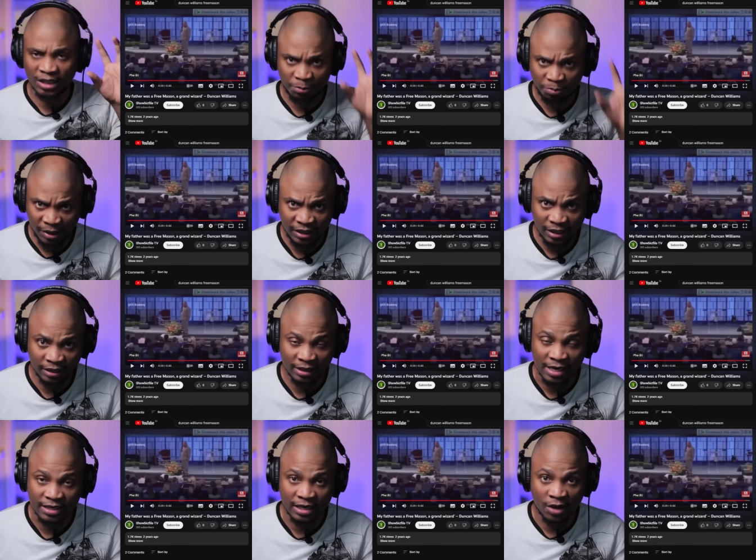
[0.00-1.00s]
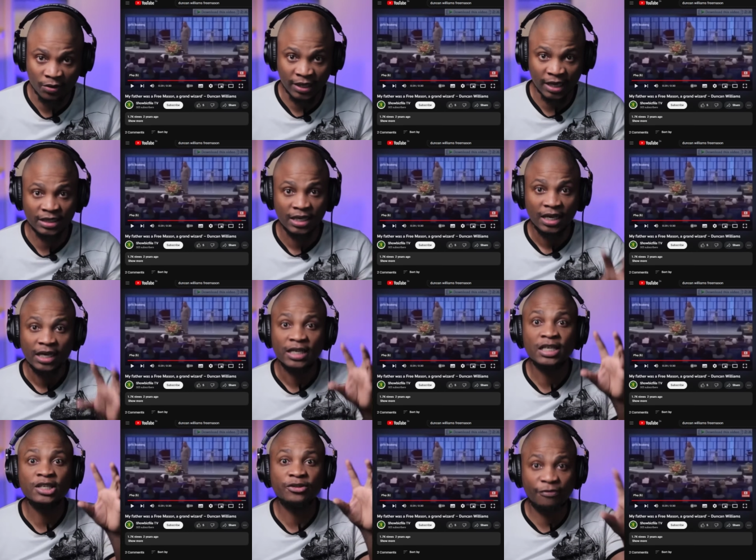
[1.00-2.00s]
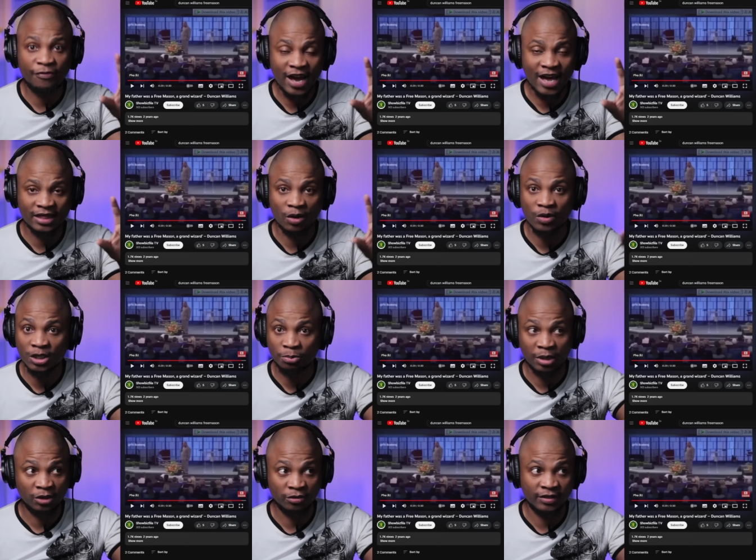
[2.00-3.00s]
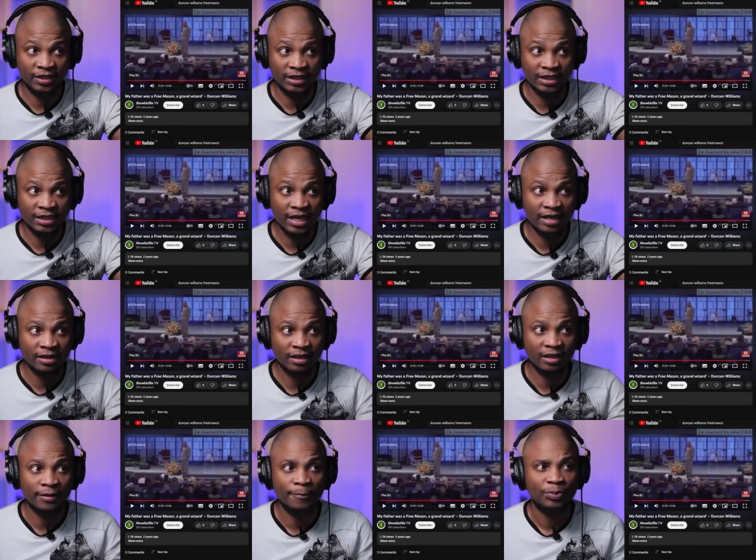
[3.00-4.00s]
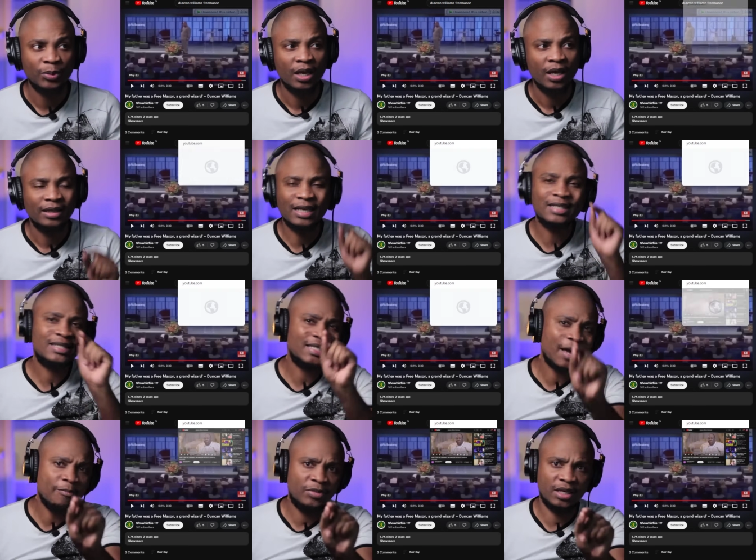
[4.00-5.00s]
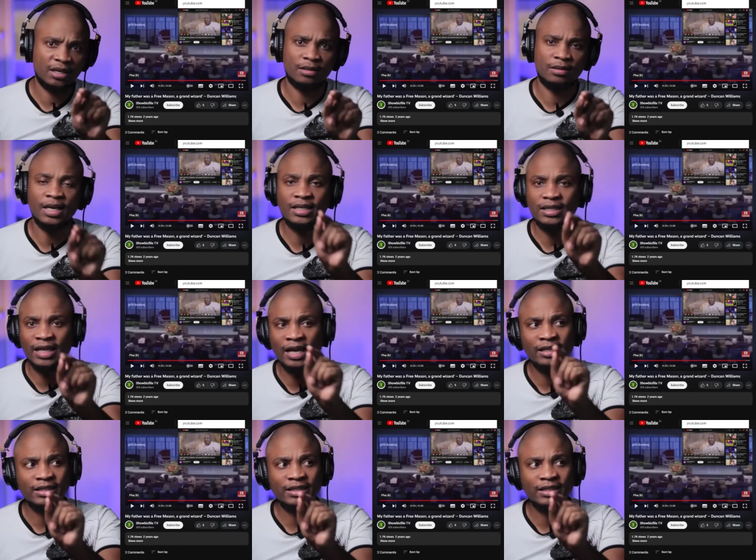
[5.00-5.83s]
speaking right now that his father was part of this entire thing there is something that then